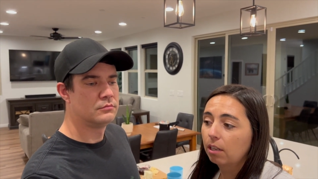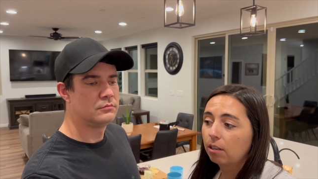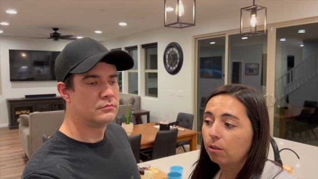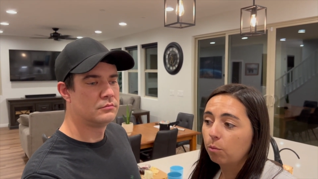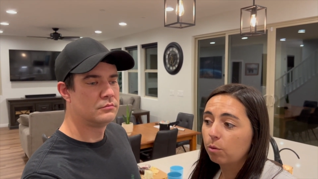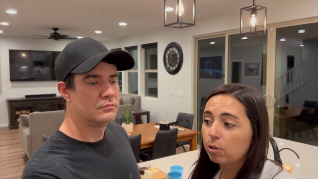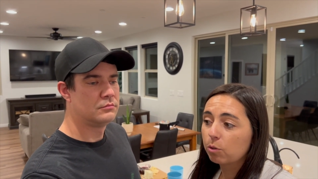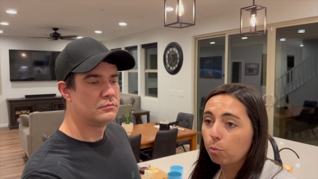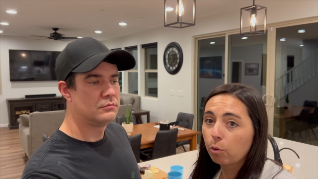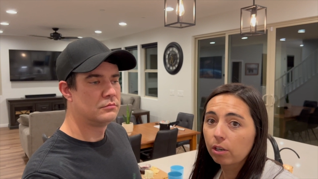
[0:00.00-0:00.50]

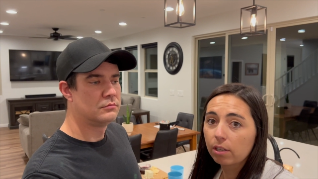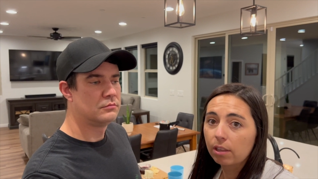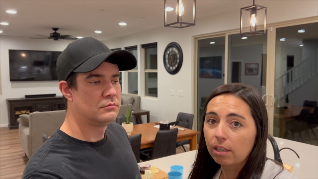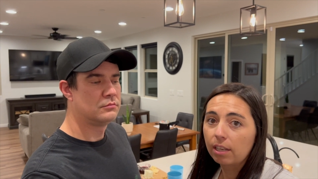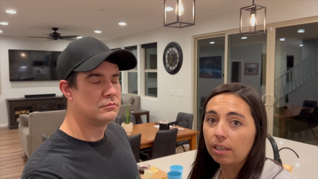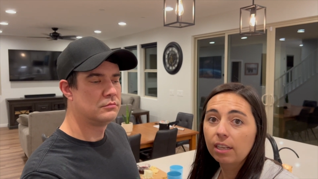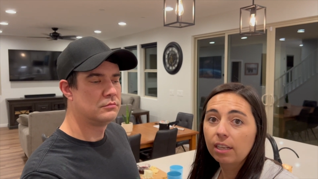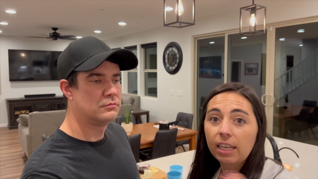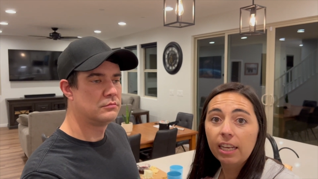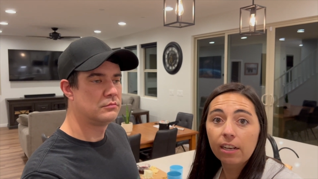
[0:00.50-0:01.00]
Speaker 1: was worth
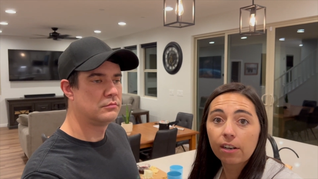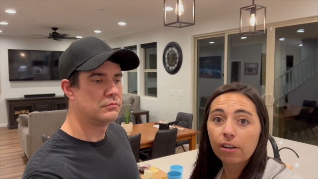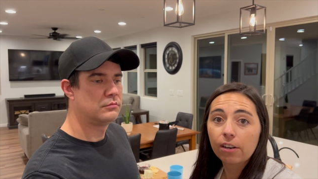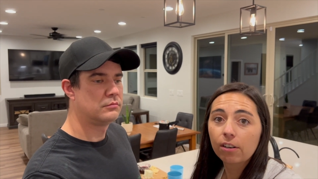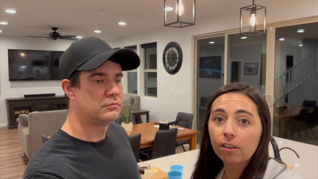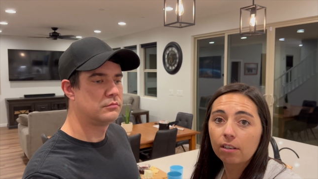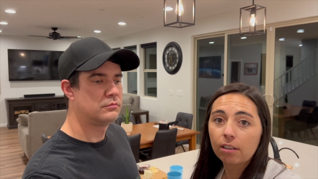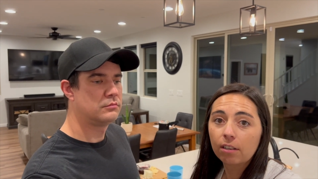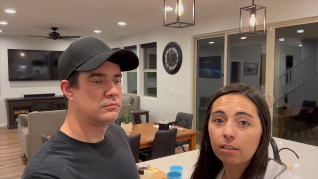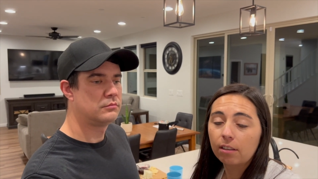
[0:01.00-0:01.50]
it.
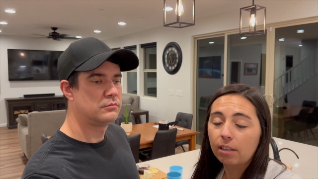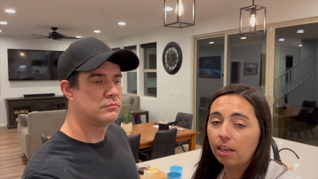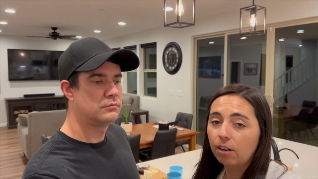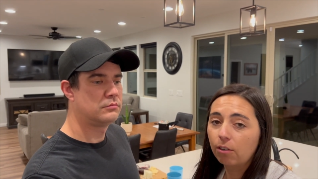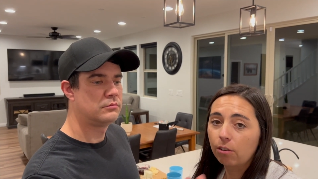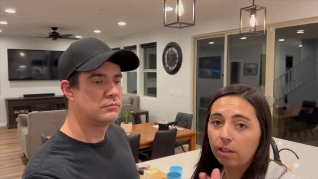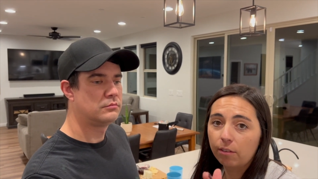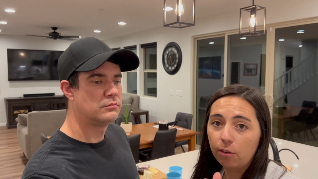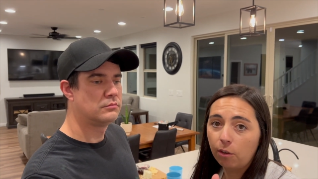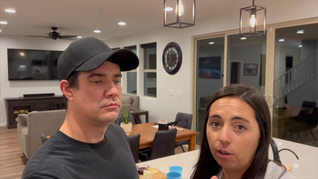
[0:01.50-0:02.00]
Here, they
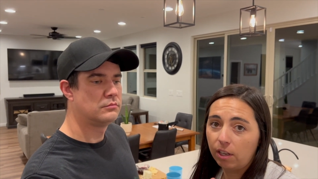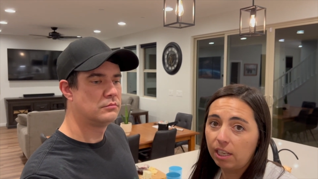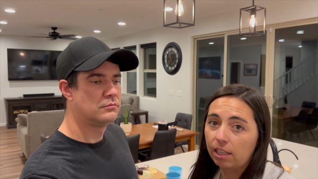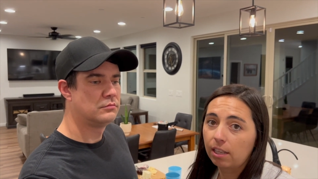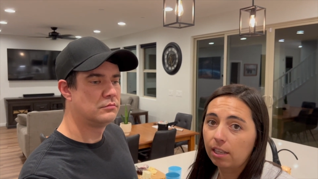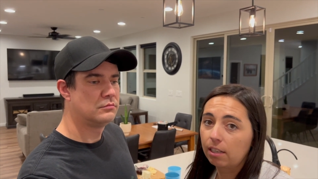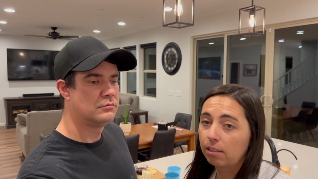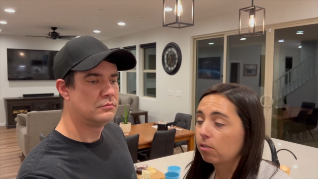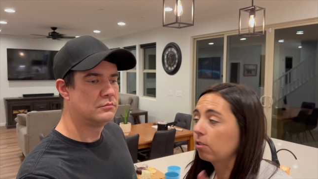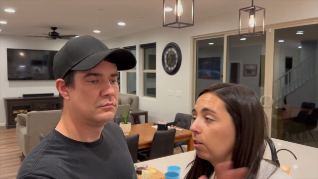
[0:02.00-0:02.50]
don't give you
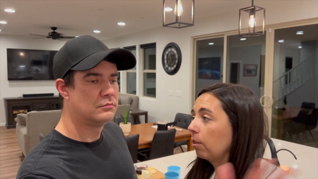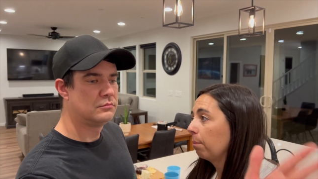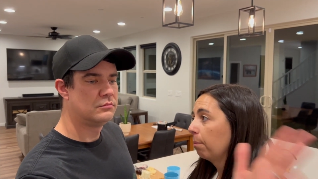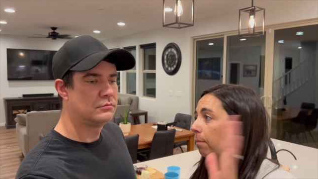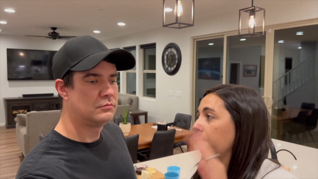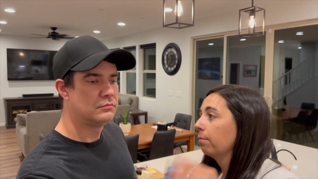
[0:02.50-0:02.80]
anything, so.